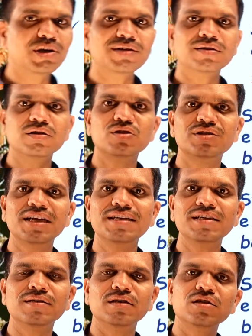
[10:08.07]
but the
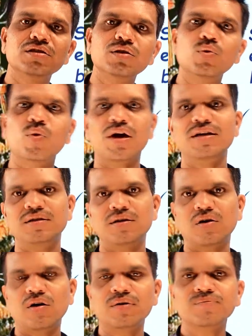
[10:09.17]
setting is in wild,
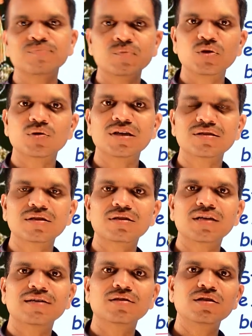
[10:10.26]
or you can see
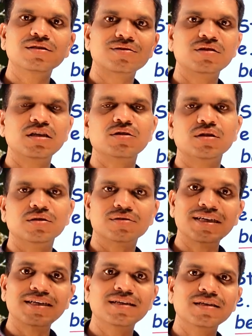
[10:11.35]
that the
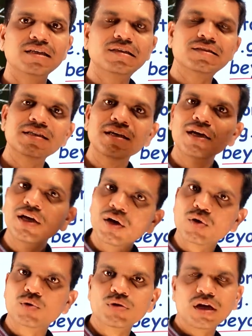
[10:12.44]
setting is in
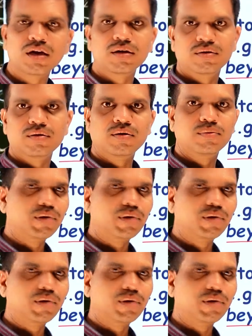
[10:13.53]
rural